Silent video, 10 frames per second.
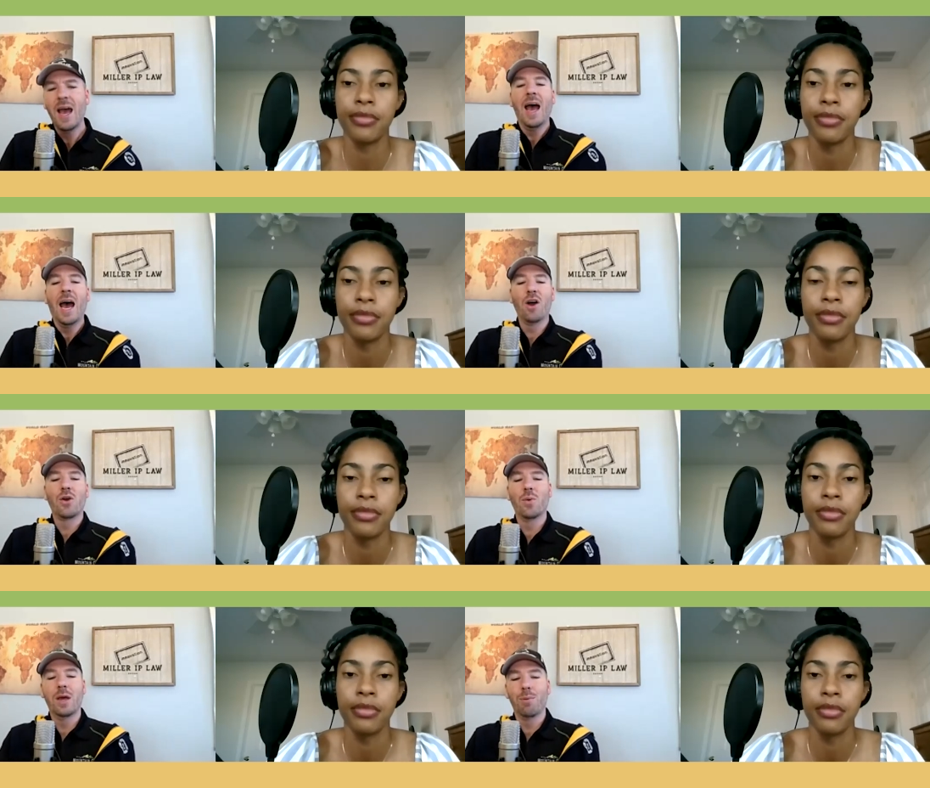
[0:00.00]
Speaker 1: how can
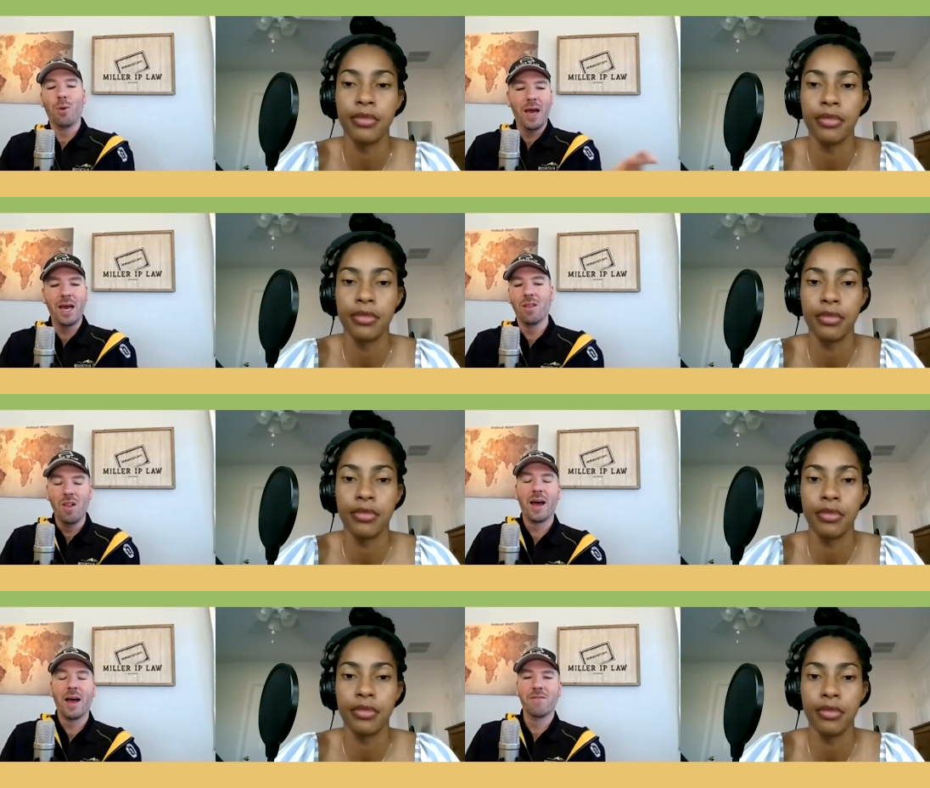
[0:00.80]
we apply a lot
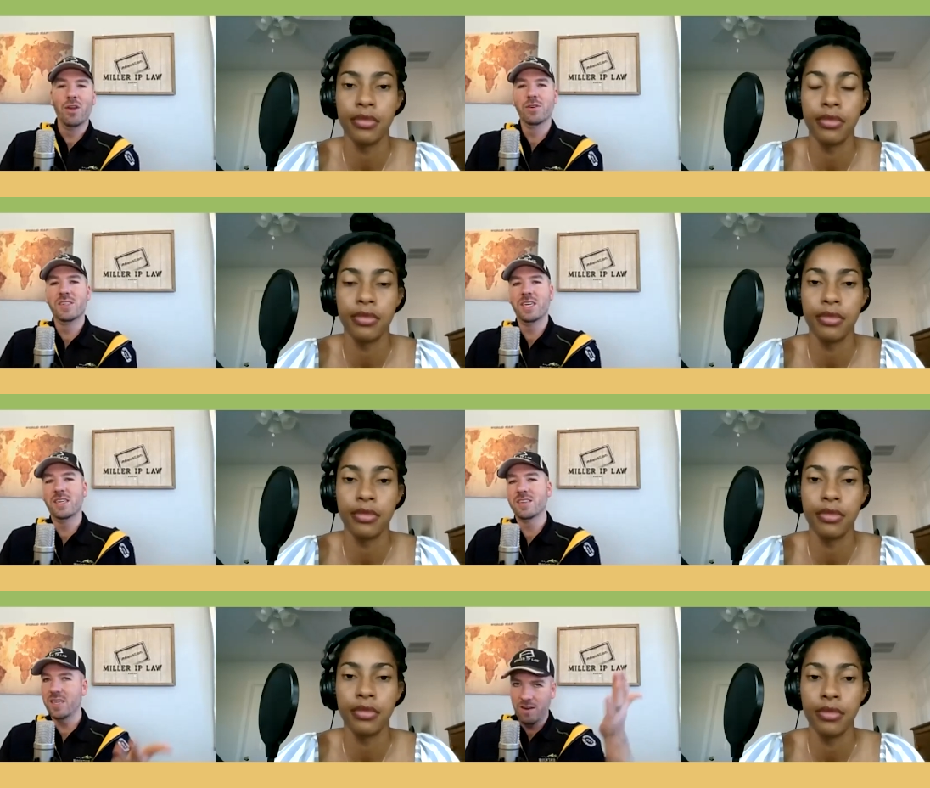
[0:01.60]
of those things
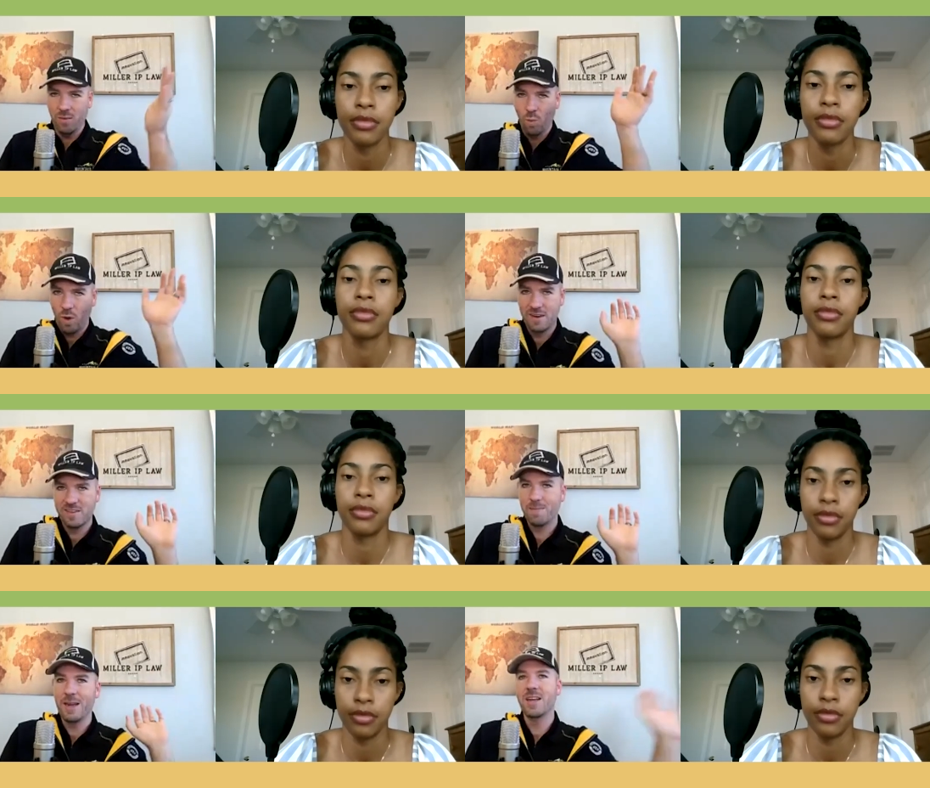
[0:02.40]
in what is
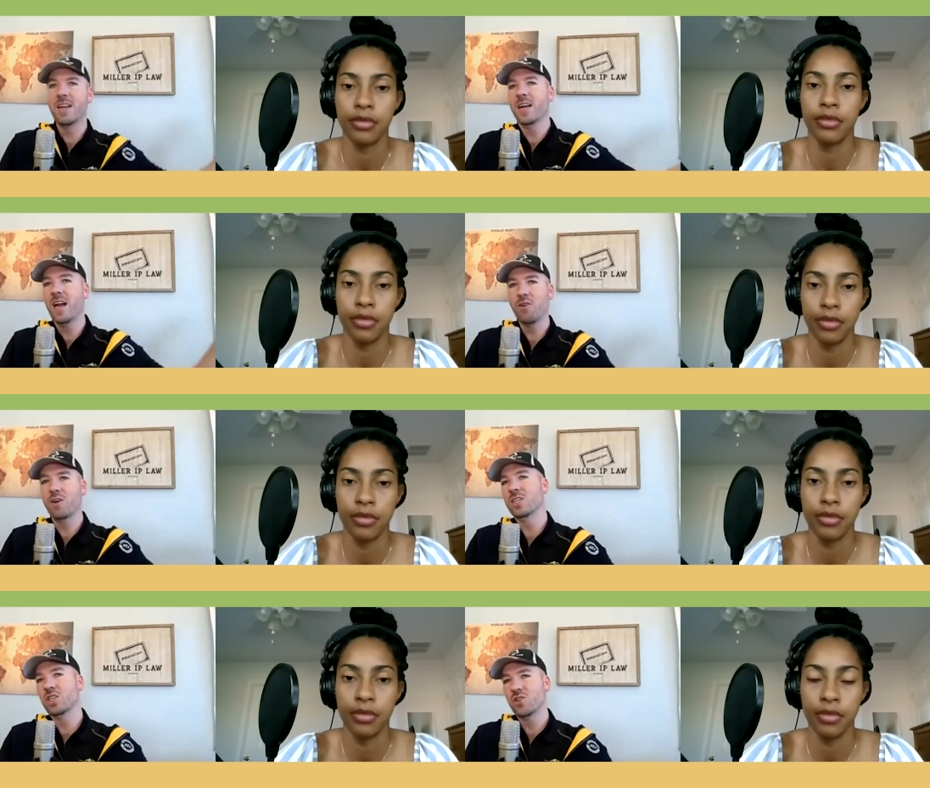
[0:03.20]
being done in other
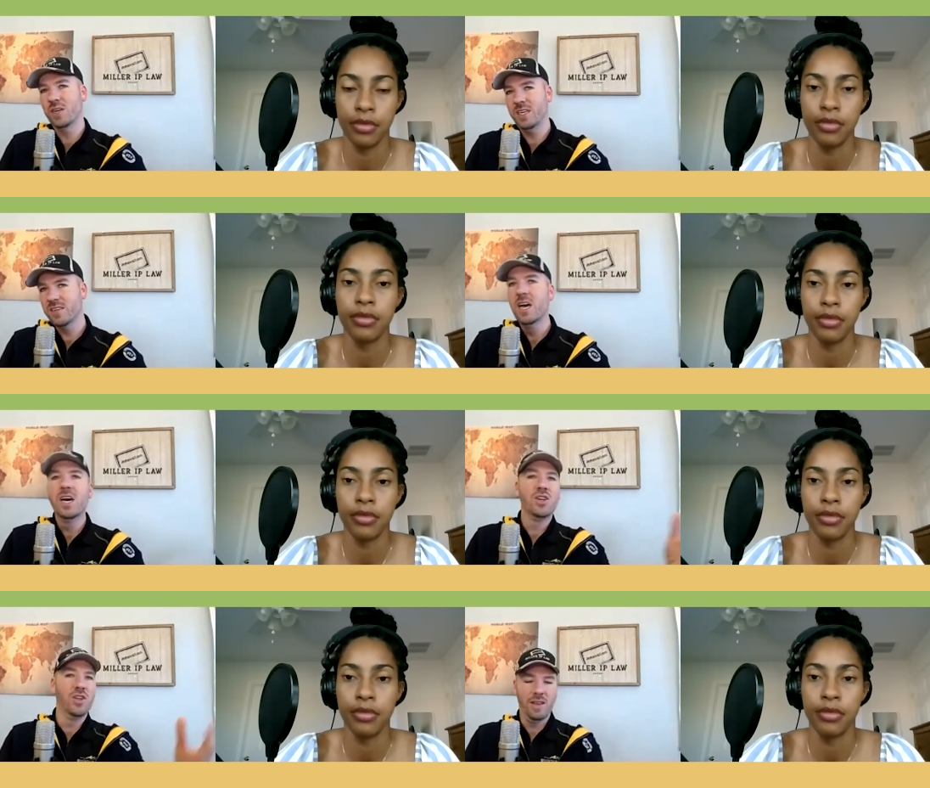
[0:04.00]
industries to
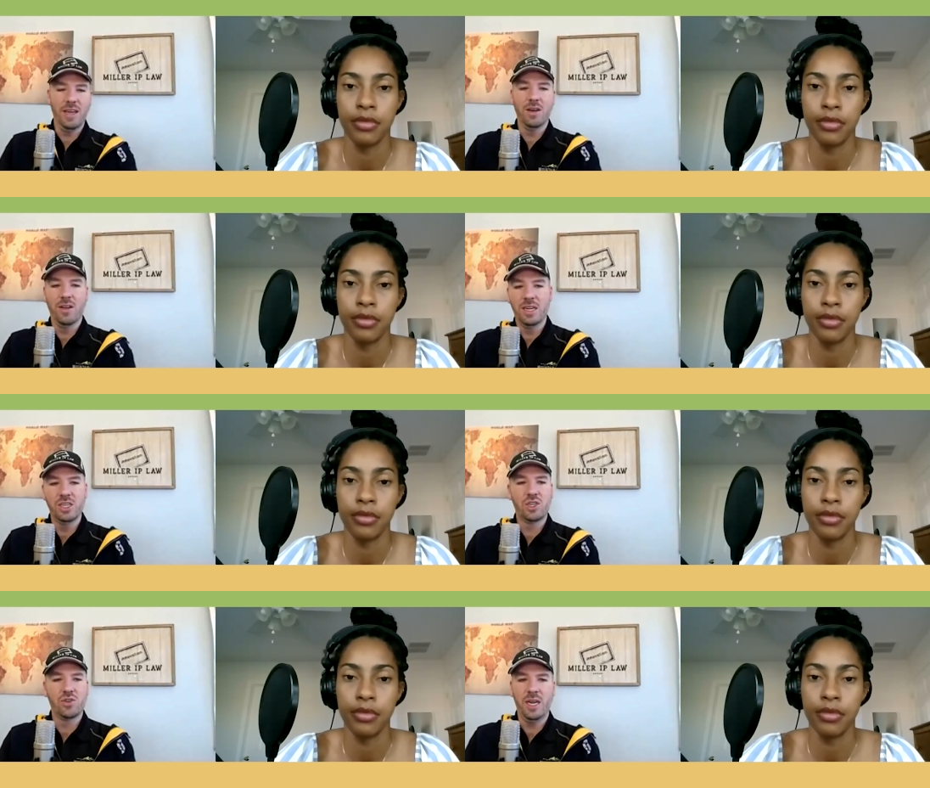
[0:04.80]
the legal
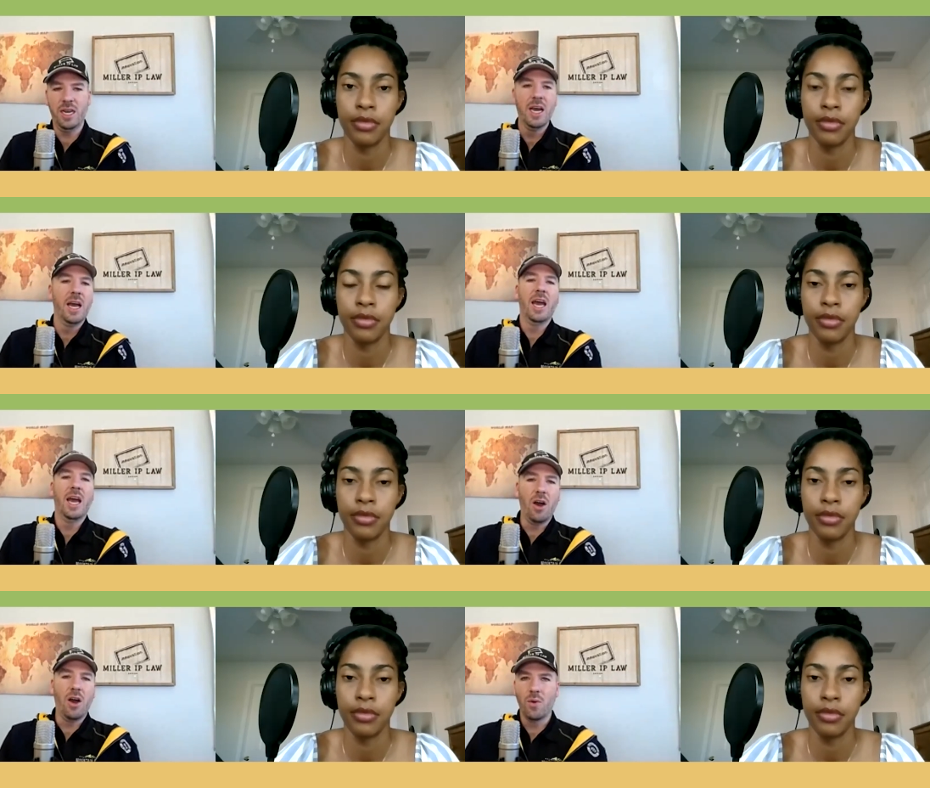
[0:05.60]
industry and how
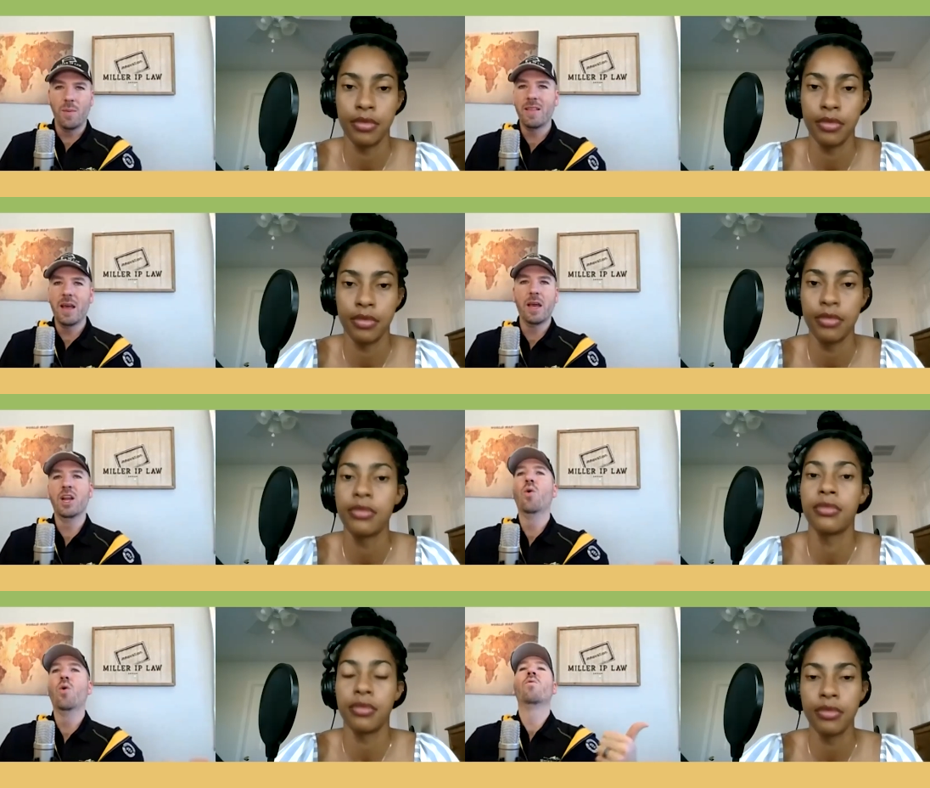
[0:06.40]
can we make that you
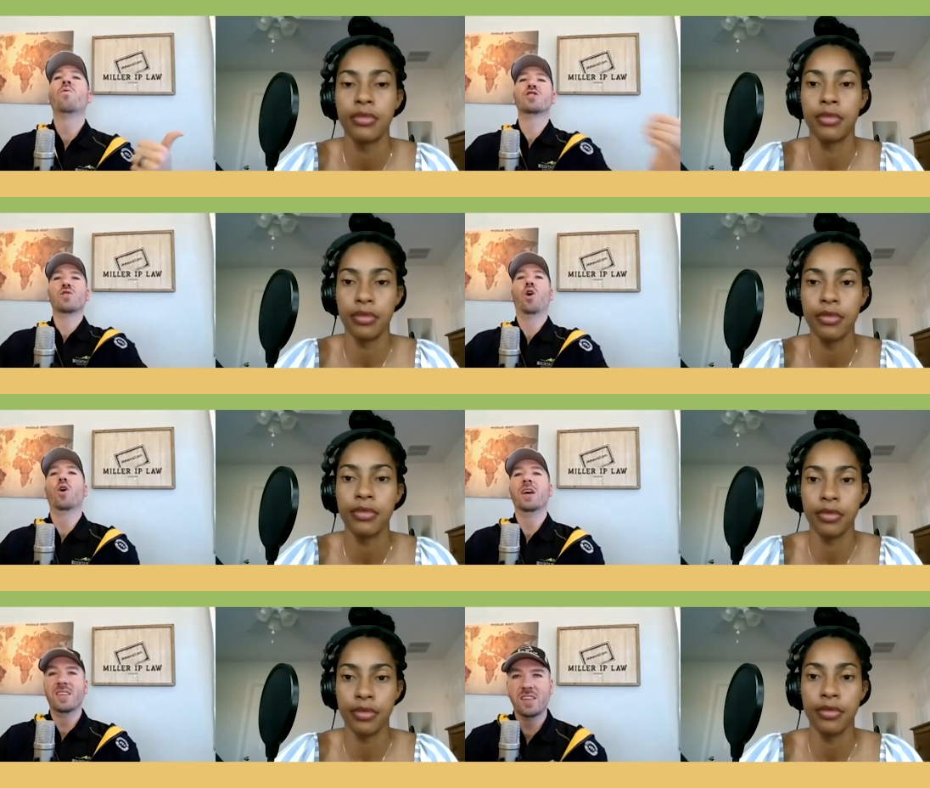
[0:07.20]
know first of all
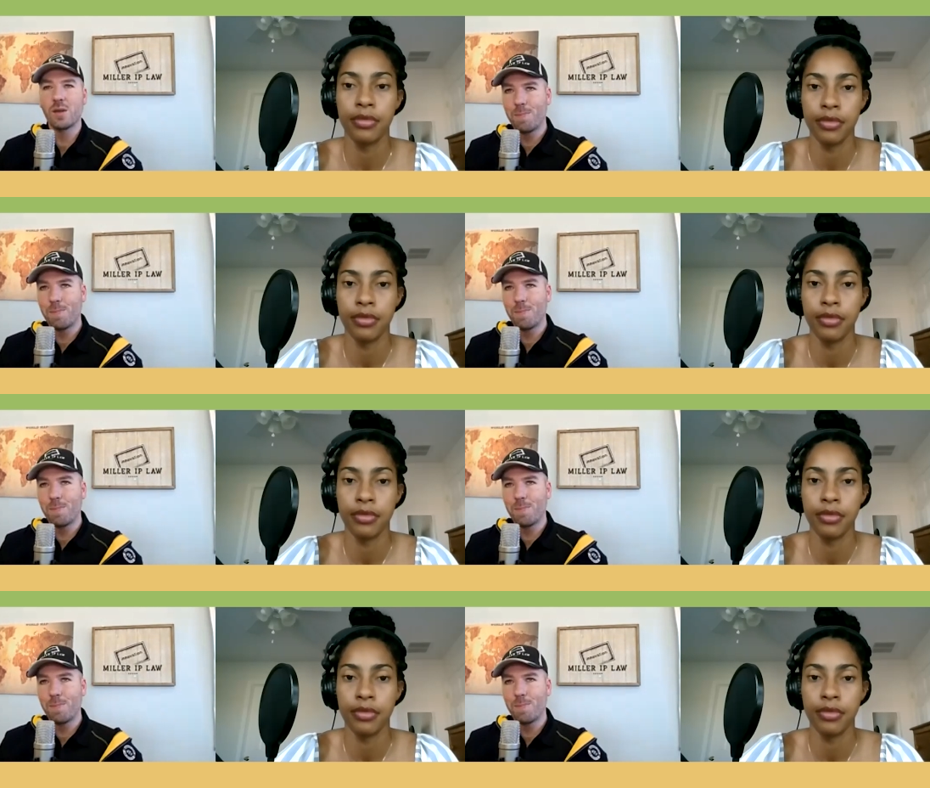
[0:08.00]
is this a